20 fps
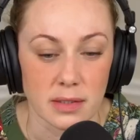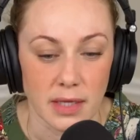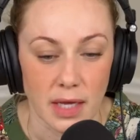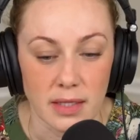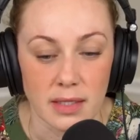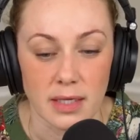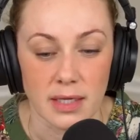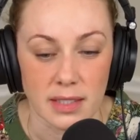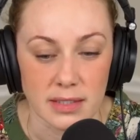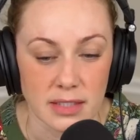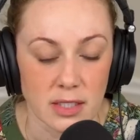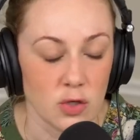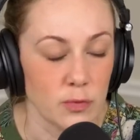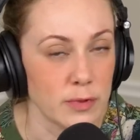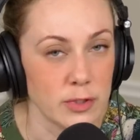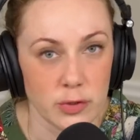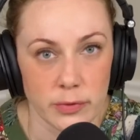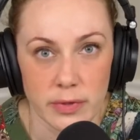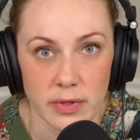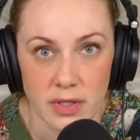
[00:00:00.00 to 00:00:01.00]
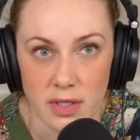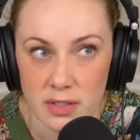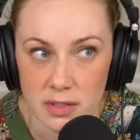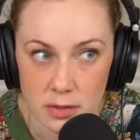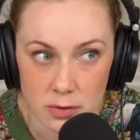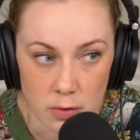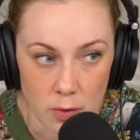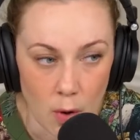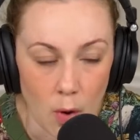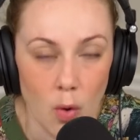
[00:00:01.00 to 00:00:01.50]
again, like I said, you've been doing things
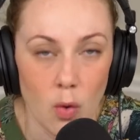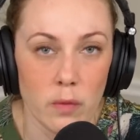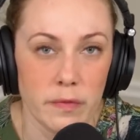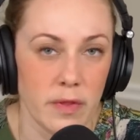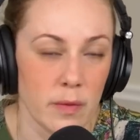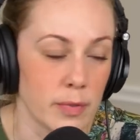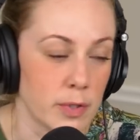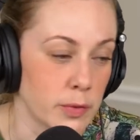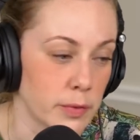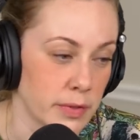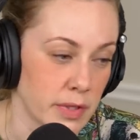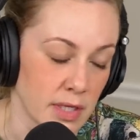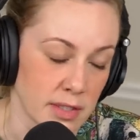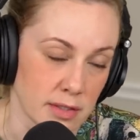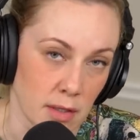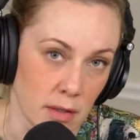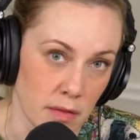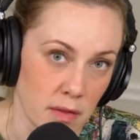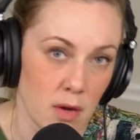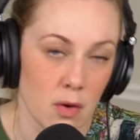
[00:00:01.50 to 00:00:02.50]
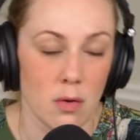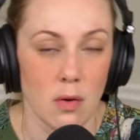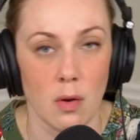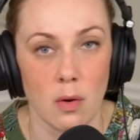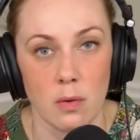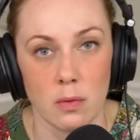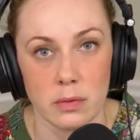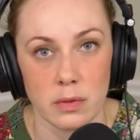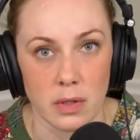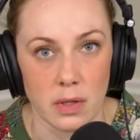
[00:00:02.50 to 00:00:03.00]
on your own. They've been doing things on their
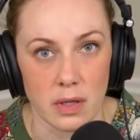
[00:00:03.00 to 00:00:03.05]
own.